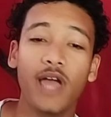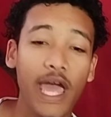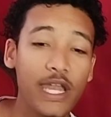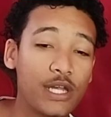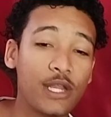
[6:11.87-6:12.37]

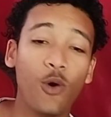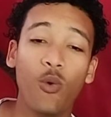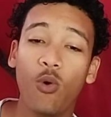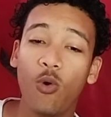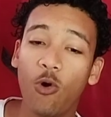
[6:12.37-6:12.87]
and
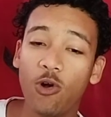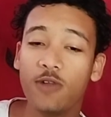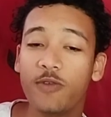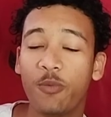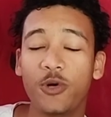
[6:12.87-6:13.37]
throw all
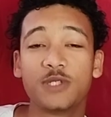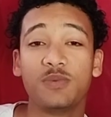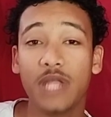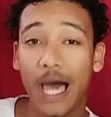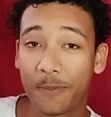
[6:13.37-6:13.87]
of the
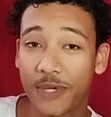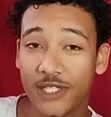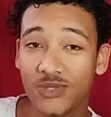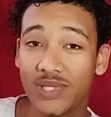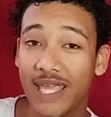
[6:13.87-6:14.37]
possible upgrades we